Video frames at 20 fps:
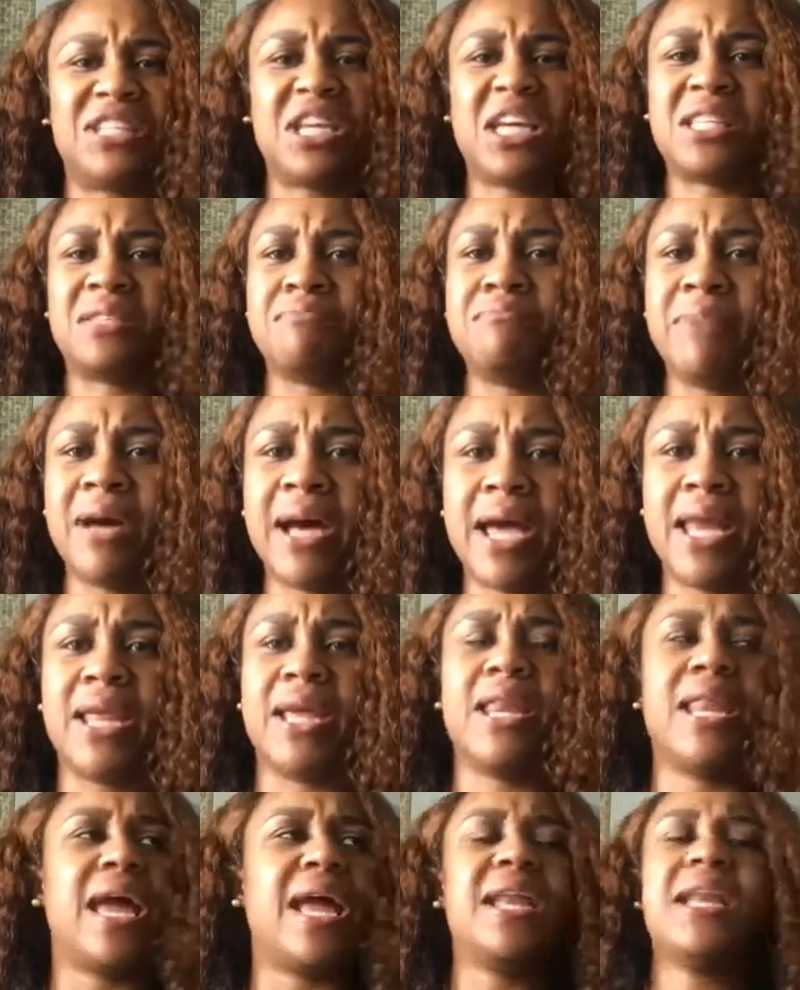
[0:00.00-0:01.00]
It's just
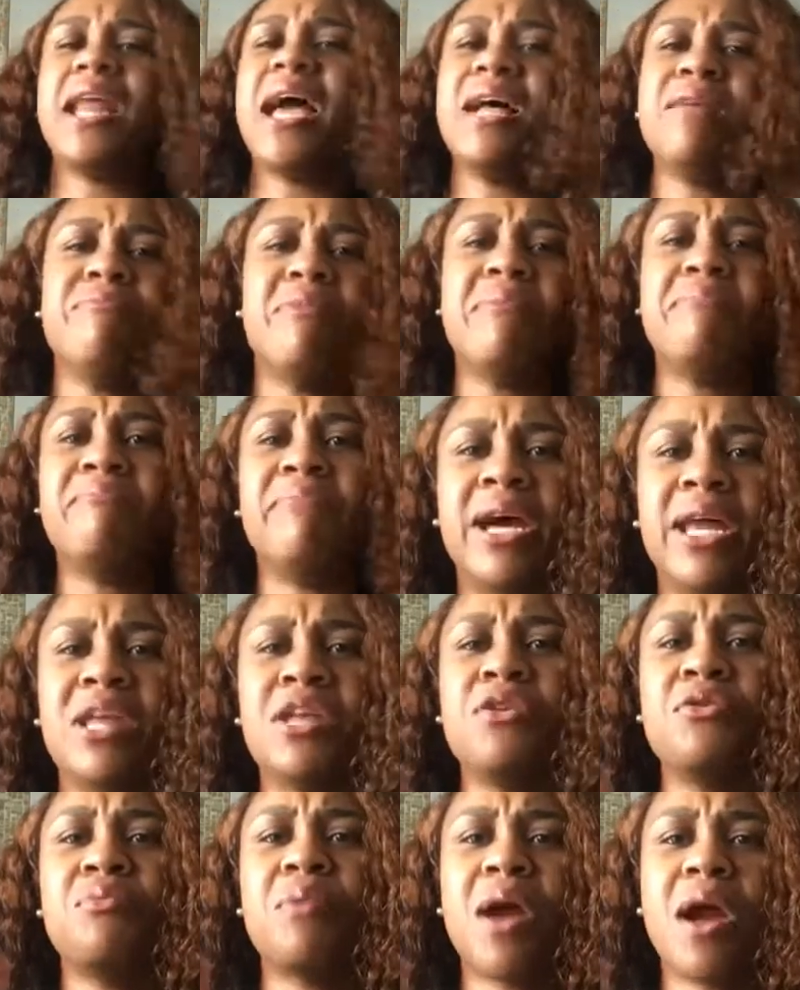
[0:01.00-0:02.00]
money. It ain't nothing but
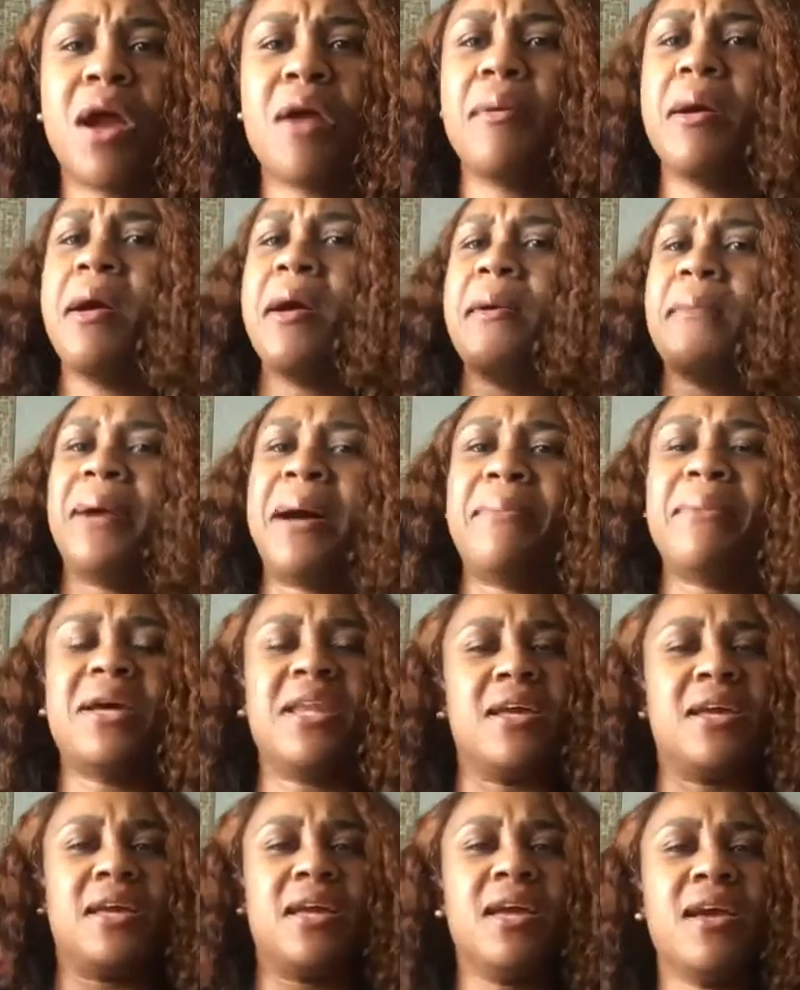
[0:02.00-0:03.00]
money. You worry about
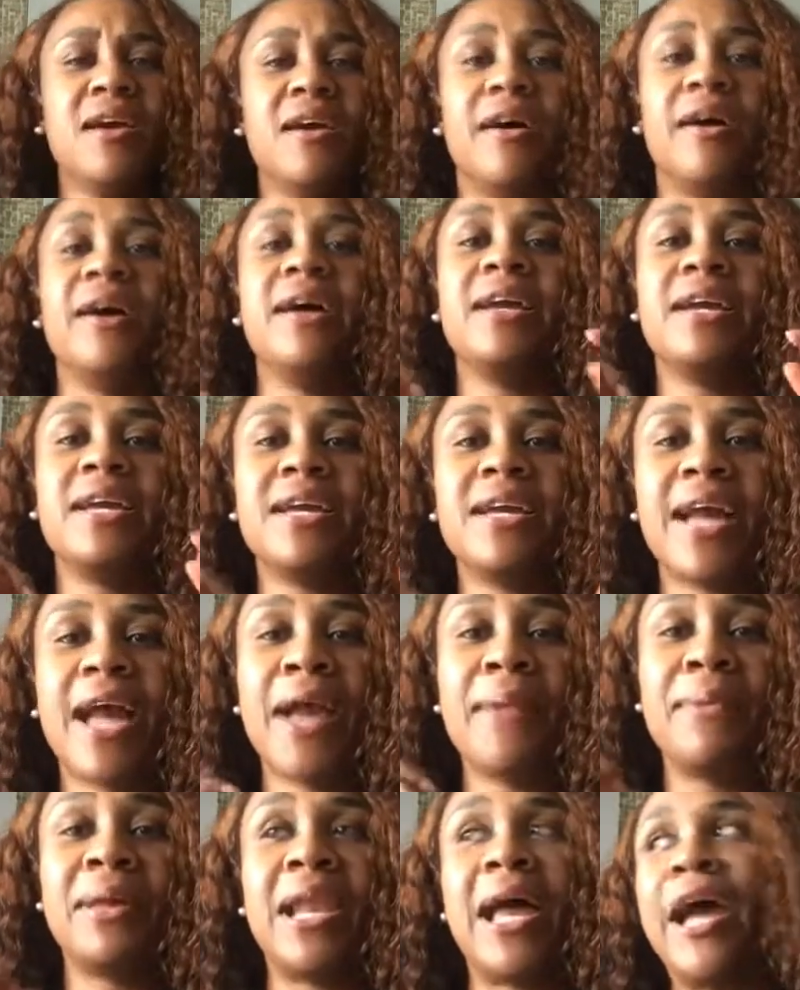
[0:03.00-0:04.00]
money. Here, he
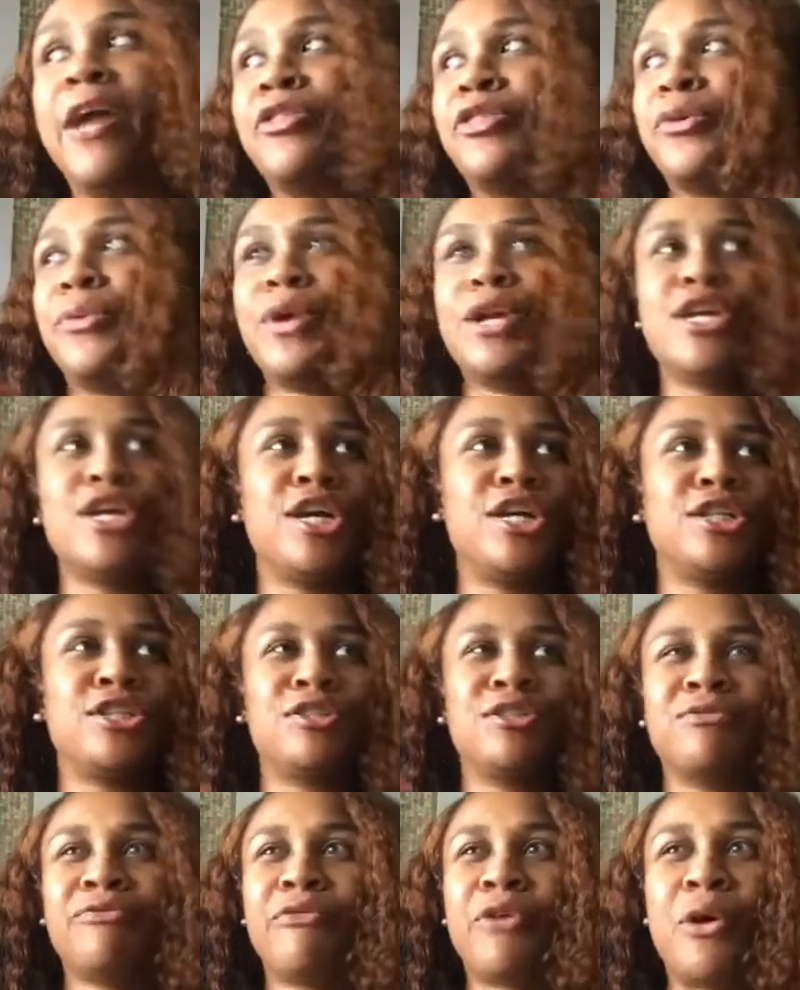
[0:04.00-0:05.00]
gave me like
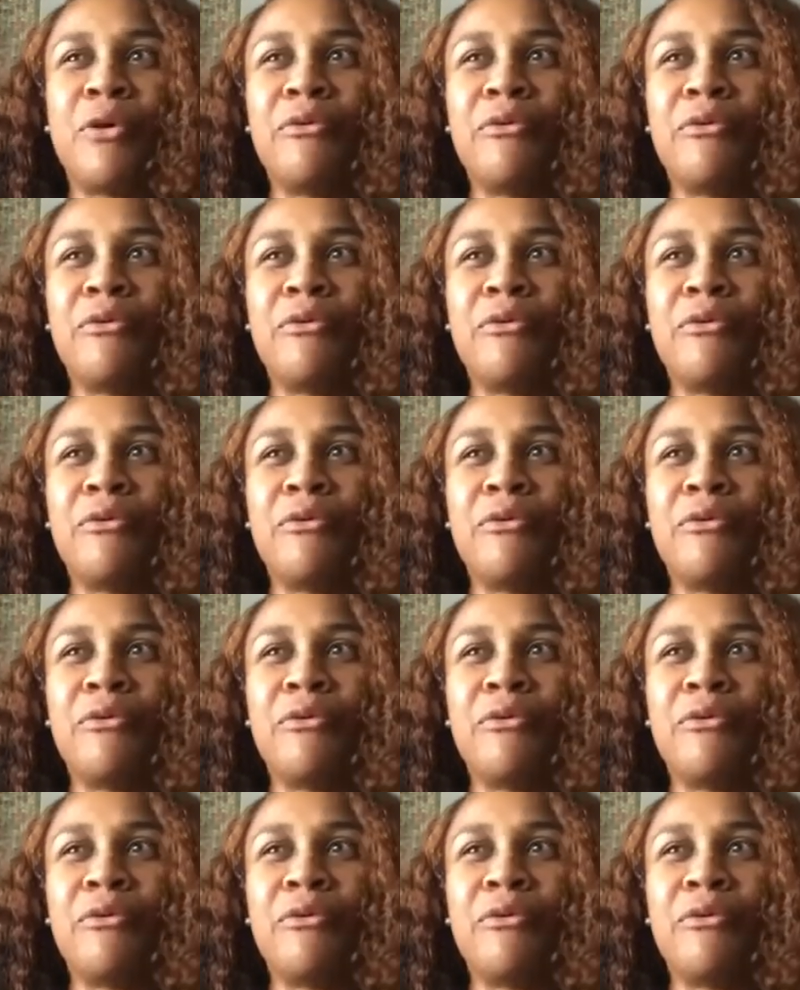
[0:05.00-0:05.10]
$350,